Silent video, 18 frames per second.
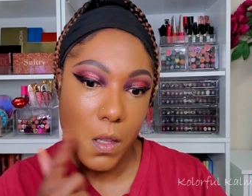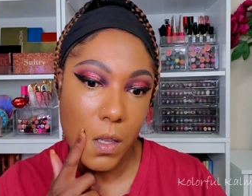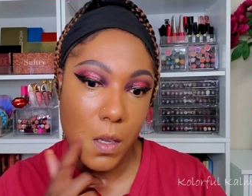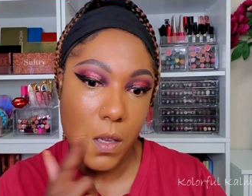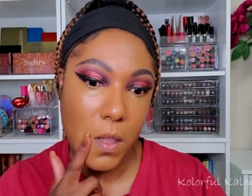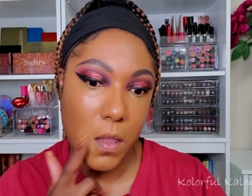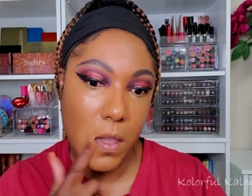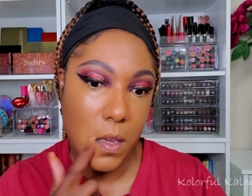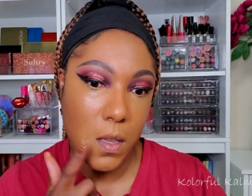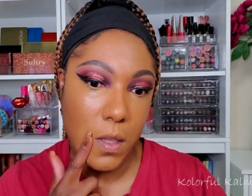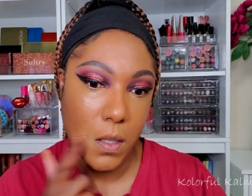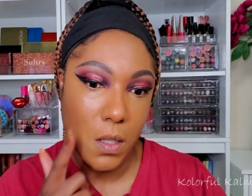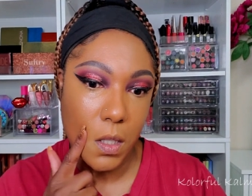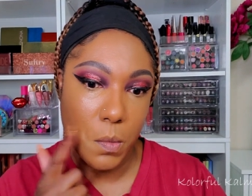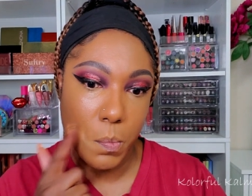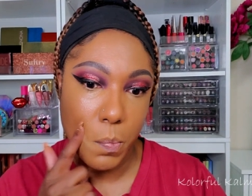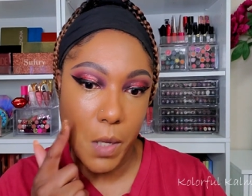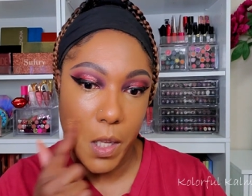I think the
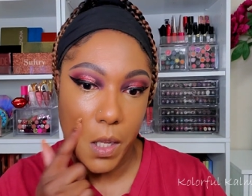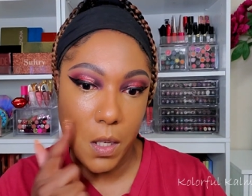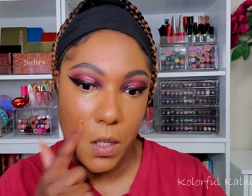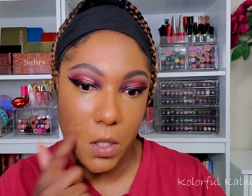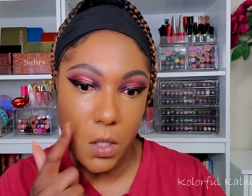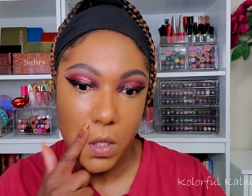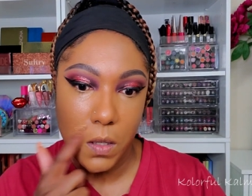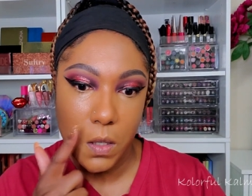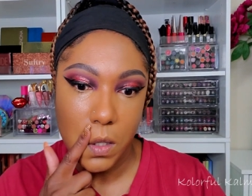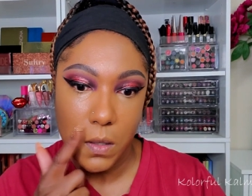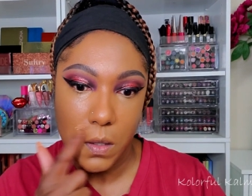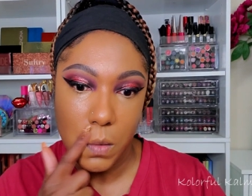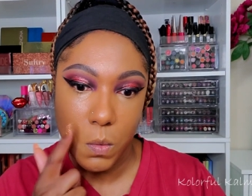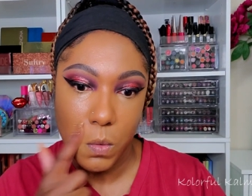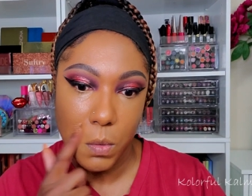sponge just